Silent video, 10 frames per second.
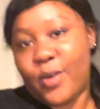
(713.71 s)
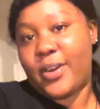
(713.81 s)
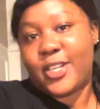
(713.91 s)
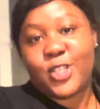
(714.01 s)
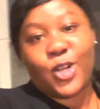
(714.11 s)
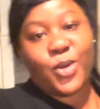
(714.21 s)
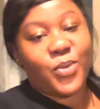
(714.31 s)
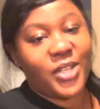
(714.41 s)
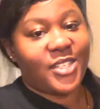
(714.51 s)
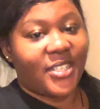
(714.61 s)
right, y'all,
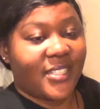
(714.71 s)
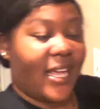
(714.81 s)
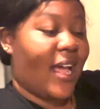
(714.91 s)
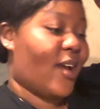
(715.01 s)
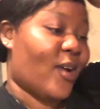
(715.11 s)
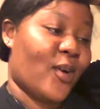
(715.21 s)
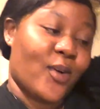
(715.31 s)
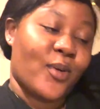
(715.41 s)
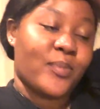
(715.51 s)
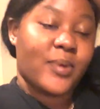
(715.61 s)
we just got
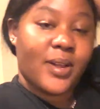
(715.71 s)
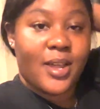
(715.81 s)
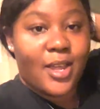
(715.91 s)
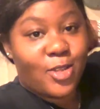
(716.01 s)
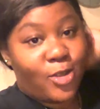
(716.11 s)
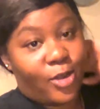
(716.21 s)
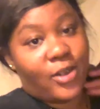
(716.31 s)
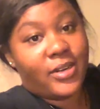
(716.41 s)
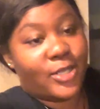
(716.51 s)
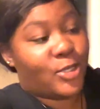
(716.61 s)
home. Your
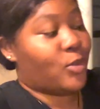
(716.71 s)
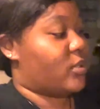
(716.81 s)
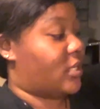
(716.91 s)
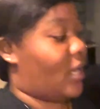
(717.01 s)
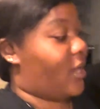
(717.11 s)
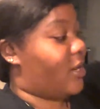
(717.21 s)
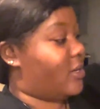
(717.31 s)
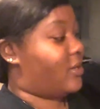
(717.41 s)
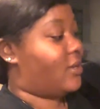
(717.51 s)
girl is so tired.